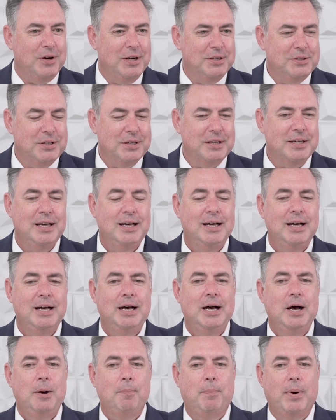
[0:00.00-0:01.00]
crushing,
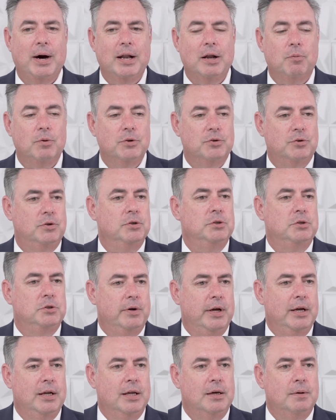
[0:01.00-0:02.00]
but it was good
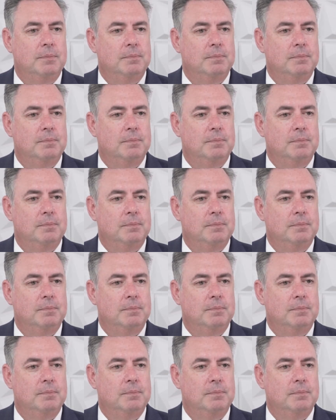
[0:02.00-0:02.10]
training.